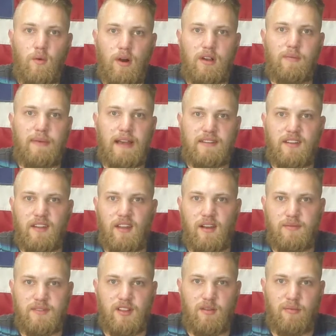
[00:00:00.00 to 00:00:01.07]
Welcome back to another
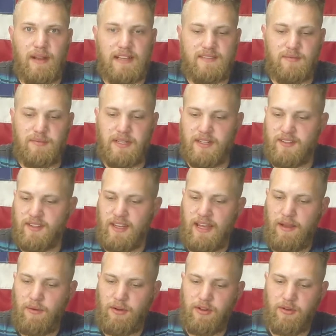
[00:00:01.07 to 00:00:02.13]
episode of Brass and Beard.
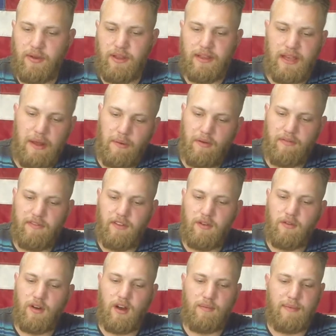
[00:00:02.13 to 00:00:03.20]
Today we're doing a
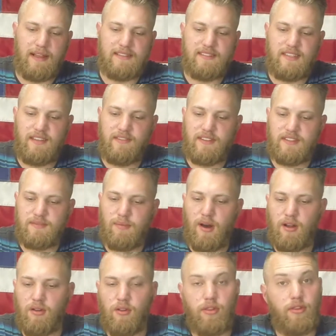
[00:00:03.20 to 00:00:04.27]
review on my Stevens
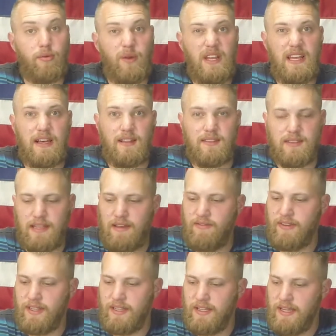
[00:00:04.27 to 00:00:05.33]
Model
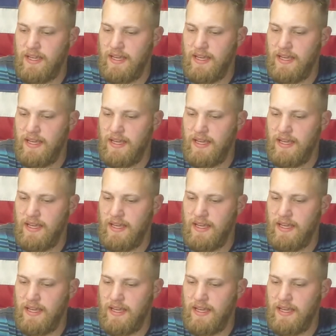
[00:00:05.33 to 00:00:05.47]
311.